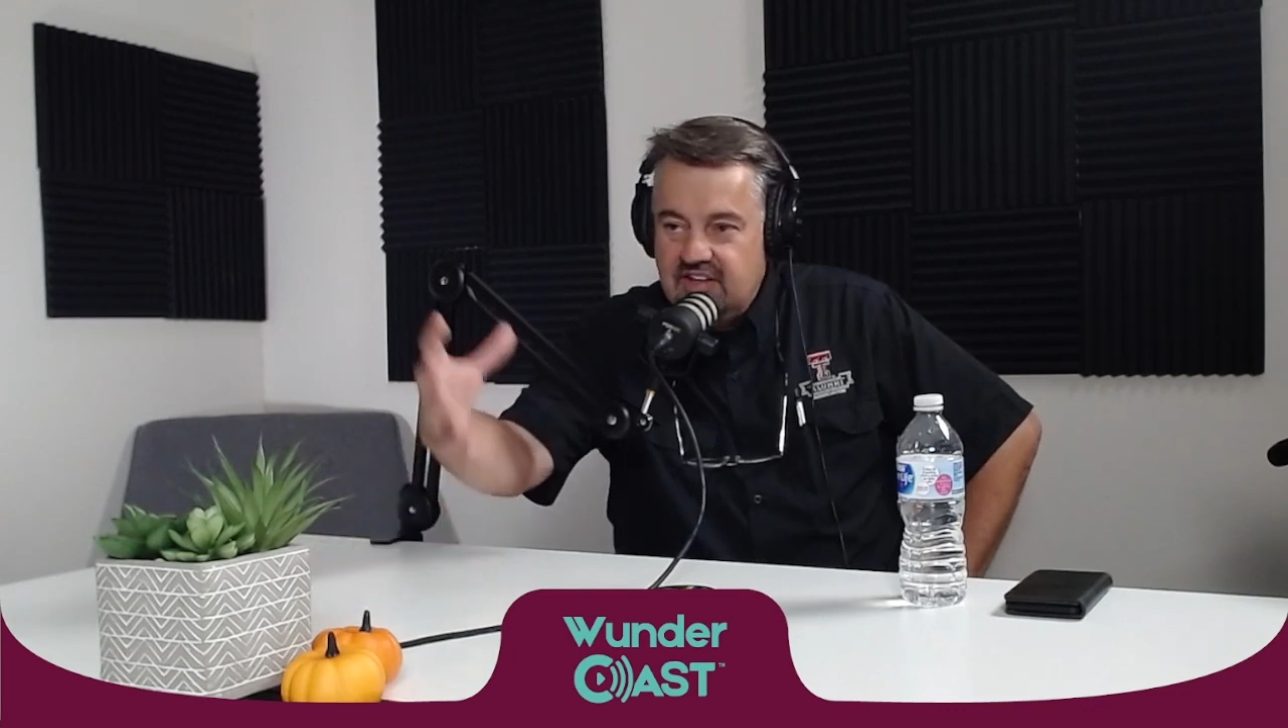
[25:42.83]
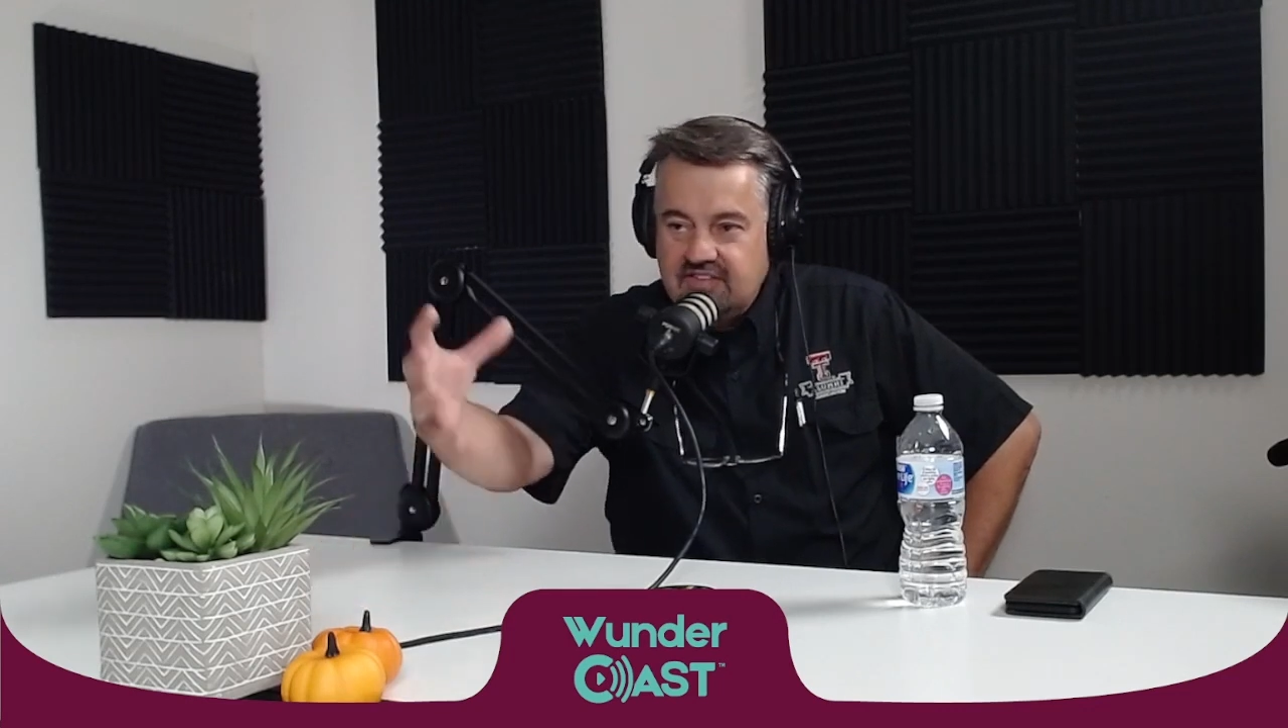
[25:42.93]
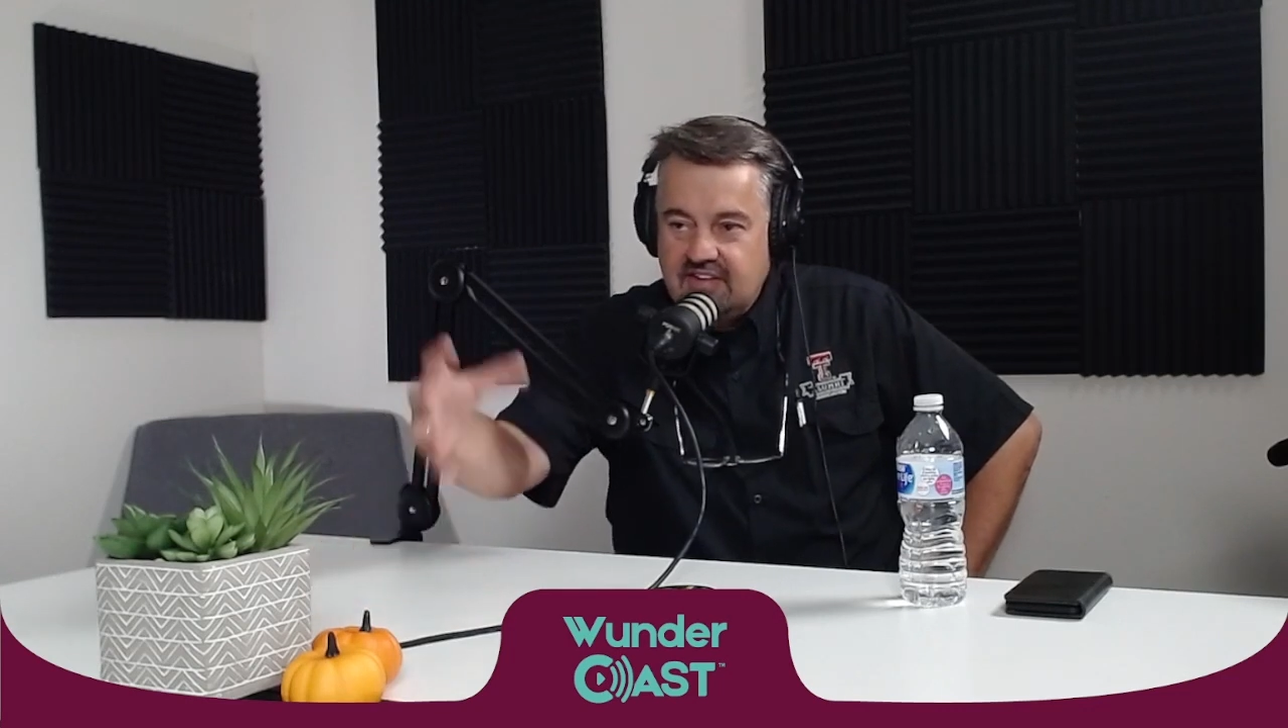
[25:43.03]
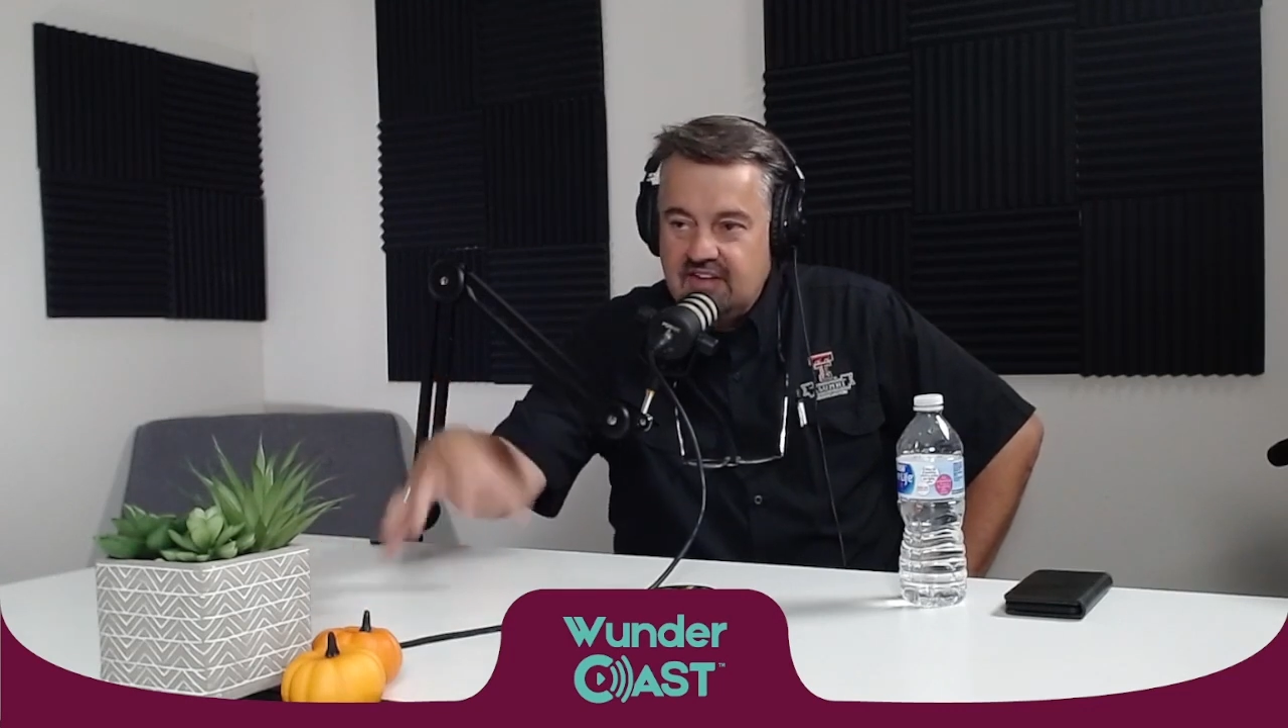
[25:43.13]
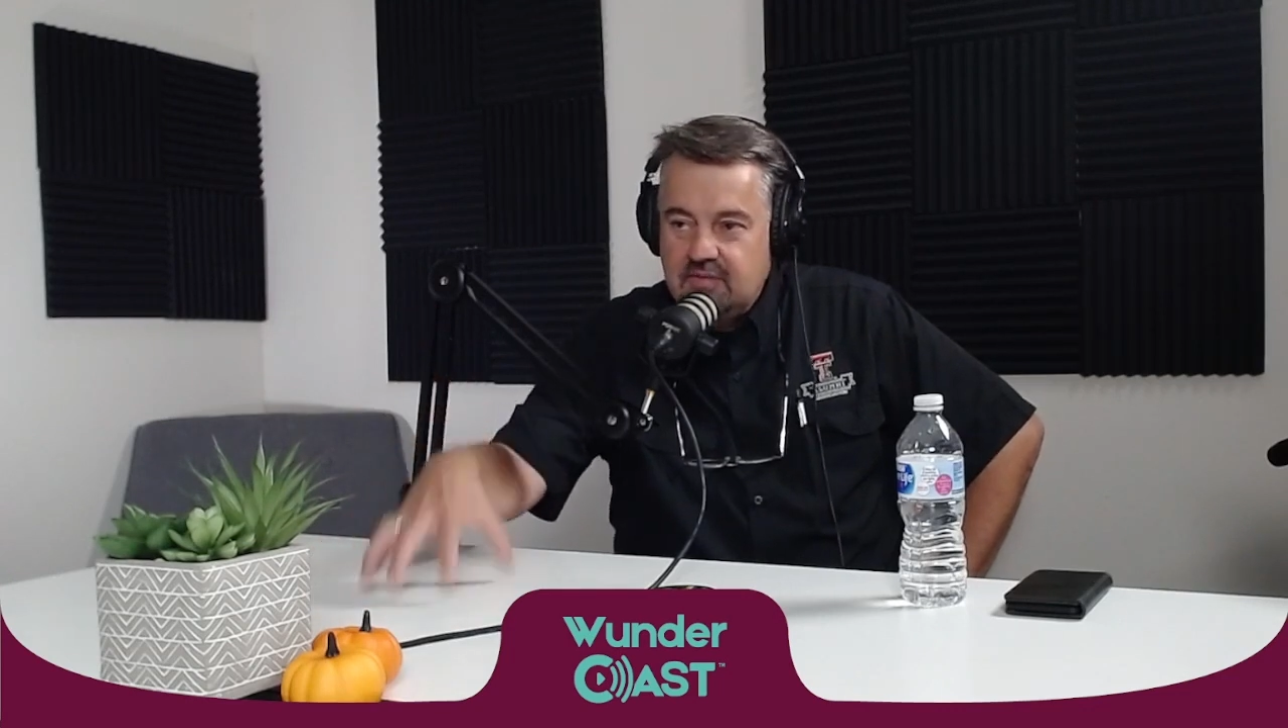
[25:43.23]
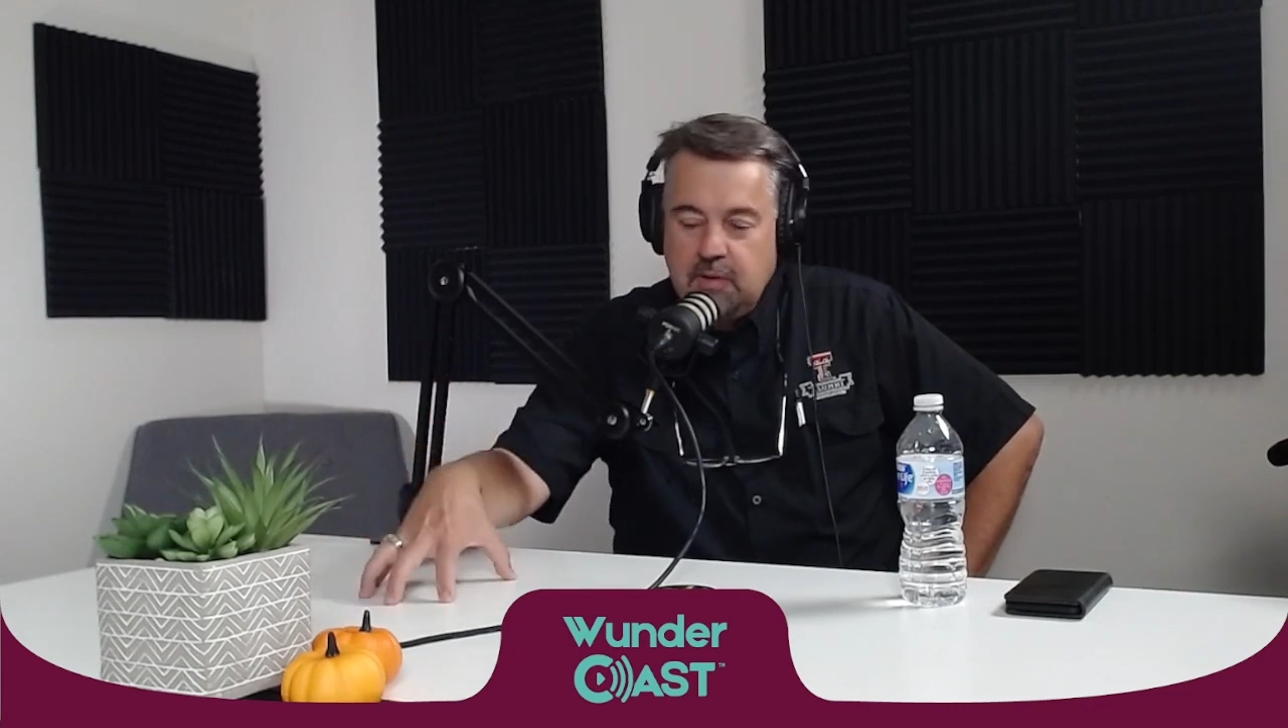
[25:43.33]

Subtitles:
he says?